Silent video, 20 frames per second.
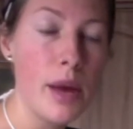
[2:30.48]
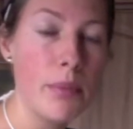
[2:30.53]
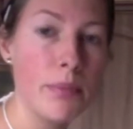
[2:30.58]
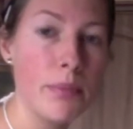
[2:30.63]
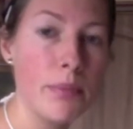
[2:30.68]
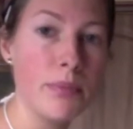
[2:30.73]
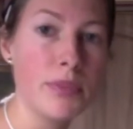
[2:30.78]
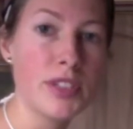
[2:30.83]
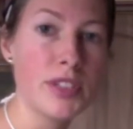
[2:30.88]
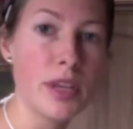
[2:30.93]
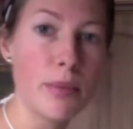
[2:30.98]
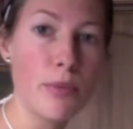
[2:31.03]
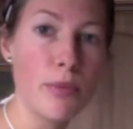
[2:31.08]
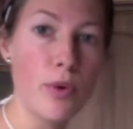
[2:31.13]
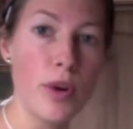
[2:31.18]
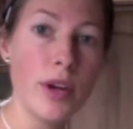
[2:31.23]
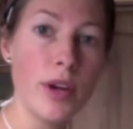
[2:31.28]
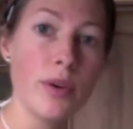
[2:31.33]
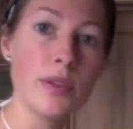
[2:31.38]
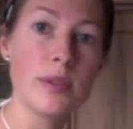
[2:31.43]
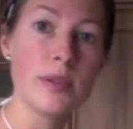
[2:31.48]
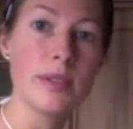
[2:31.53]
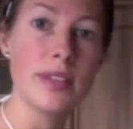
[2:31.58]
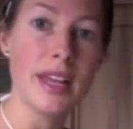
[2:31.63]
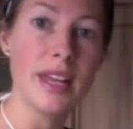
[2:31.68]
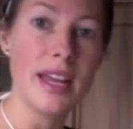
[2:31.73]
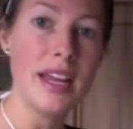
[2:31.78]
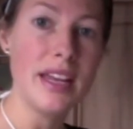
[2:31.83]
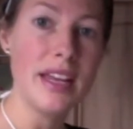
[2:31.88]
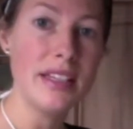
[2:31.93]
Some oils, when they're
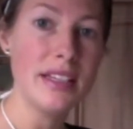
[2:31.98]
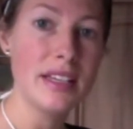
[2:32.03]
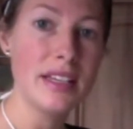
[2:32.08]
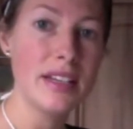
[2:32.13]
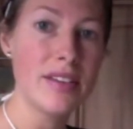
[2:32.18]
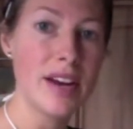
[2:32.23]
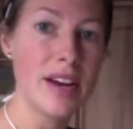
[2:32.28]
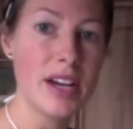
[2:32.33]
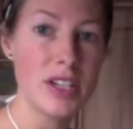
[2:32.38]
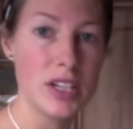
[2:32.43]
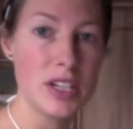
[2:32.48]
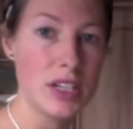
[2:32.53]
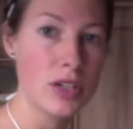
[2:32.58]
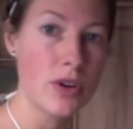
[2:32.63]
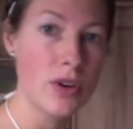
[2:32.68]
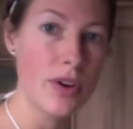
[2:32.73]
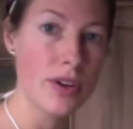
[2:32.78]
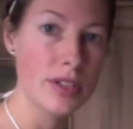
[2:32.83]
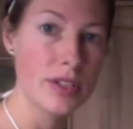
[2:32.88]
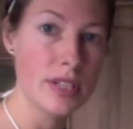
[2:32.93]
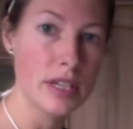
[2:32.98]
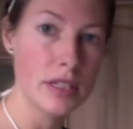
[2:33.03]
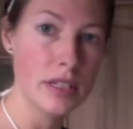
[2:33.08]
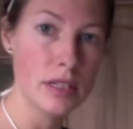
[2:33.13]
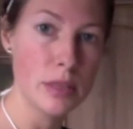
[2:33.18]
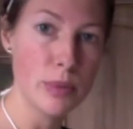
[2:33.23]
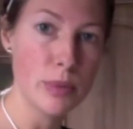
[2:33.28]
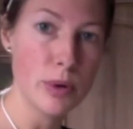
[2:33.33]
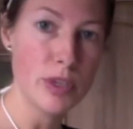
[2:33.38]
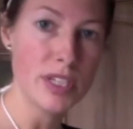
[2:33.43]
heated, are actually toxic to
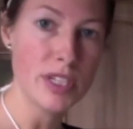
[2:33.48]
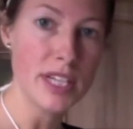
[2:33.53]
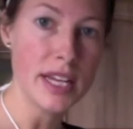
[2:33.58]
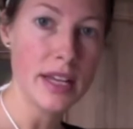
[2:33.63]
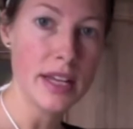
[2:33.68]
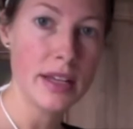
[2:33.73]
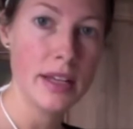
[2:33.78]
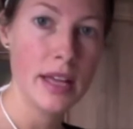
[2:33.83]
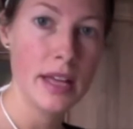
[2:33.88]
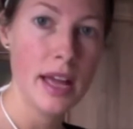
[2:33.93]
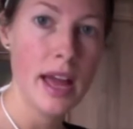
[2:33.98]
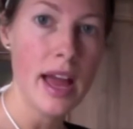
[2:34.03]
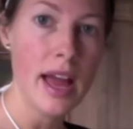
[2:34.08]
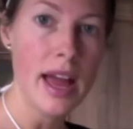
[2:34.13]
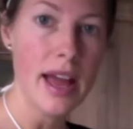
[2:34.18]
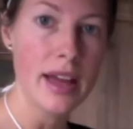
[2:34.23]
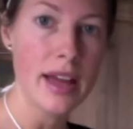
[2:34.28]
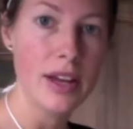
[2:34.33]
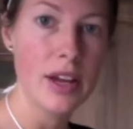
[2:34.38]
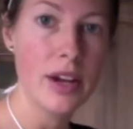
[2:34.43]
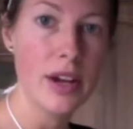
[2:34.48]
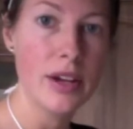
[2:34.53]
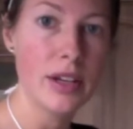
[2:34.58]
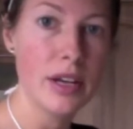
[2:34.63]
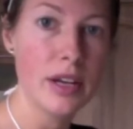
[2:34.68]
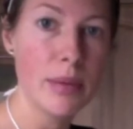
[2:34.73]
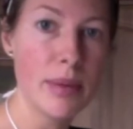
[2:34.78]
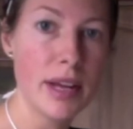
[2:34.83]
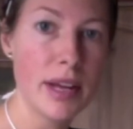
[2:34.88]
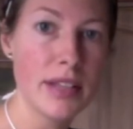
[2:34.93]
the body, and
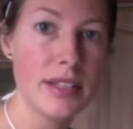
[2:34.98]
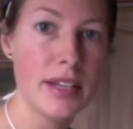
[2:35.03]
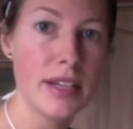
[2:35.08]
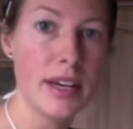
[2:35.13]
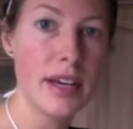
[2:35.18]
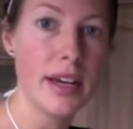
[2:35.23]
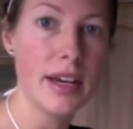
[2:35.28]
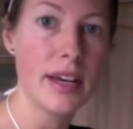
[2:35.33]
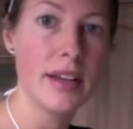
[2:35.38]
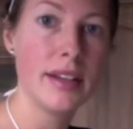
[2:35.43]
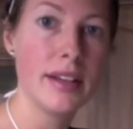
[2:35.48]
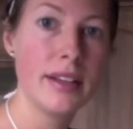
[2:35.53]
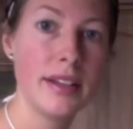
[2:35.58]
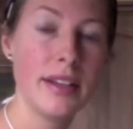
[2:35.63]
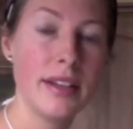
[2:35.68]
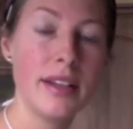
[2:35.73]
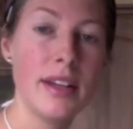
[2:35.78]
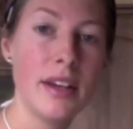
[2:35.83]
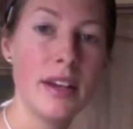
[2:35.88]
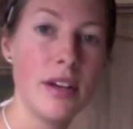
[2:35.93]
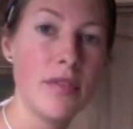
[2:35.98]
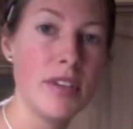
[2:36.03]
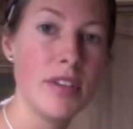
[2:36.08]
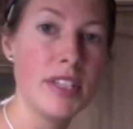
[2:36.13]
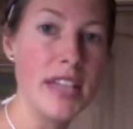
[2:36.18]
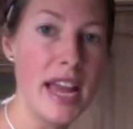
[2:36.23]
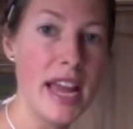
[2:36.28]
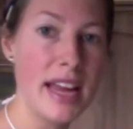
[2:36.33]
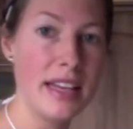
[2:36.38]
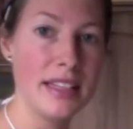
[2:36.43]
coconut butter
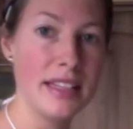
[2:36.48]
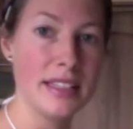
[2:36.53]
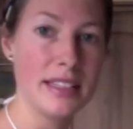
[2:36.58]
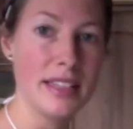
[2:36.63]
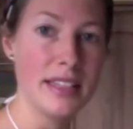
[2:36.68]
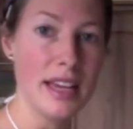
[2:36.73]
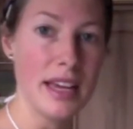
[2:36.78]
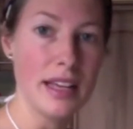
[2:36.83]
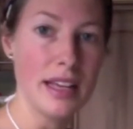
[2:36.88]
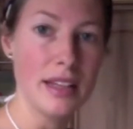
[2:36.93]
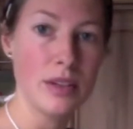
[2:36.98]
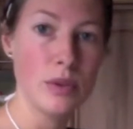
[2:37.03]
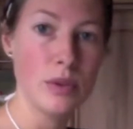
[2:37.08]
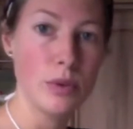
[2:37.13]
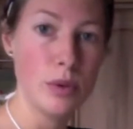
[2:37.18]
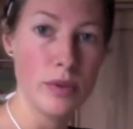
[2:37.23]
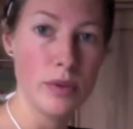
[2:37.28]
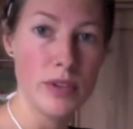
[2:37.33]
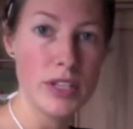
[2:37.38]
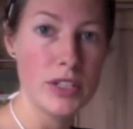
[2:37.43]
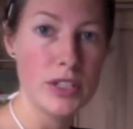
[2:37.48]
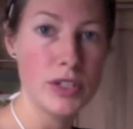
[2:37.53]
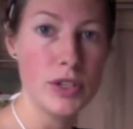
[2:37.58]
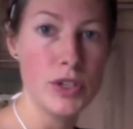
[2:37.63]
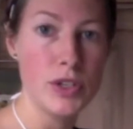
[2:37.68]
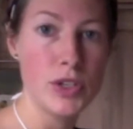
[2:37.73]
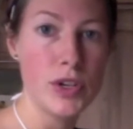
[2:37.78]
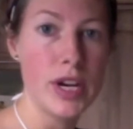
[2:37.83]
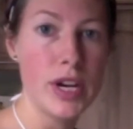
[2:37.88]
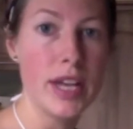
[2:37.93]
retains all of its
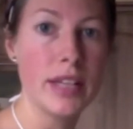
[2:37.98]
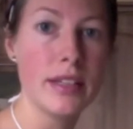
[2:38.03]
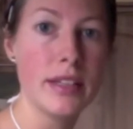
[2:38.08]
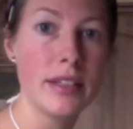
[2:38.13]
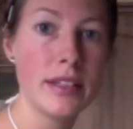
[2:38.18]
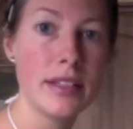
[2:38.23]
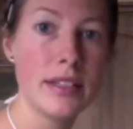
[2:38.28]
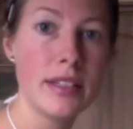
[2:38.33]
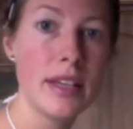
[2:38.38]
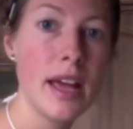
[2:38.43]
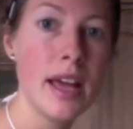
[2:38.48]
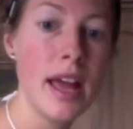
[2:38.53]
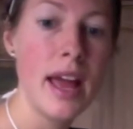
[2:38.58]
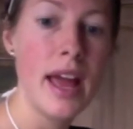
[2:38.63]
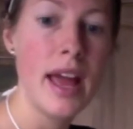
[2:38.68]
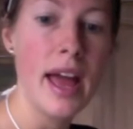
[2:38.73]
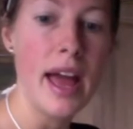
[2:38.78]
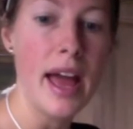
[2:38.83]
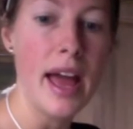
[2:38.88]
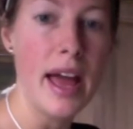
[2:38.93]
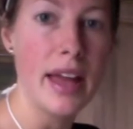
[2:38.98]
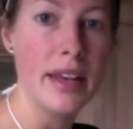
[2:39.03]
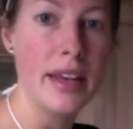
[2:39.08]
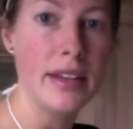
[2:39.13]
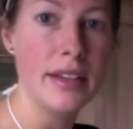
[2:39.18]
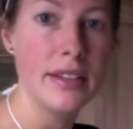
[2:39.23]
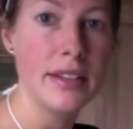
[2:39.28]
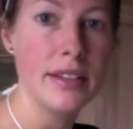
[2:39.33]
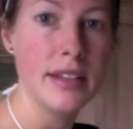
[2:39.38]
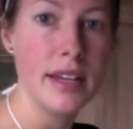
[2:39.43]
nutrients,
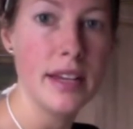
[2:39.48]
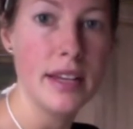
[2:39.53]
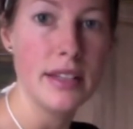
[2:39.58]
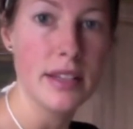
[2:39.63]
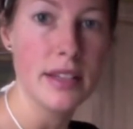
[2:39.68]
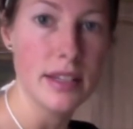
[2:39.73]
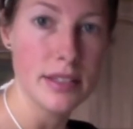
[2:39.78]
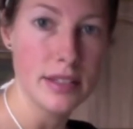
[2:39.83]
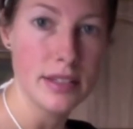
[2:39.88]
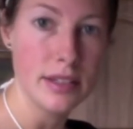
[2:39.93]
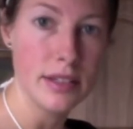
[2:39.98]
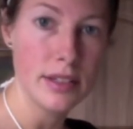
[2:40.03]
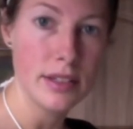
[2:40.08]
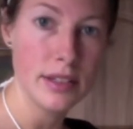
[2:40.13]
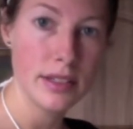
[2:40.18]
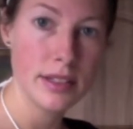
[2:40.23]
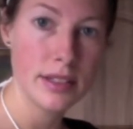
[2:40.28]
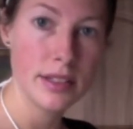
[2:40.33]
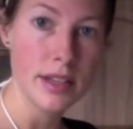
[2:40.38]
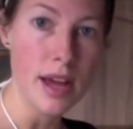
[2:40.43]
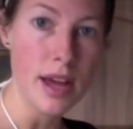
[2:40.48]
and it doesn't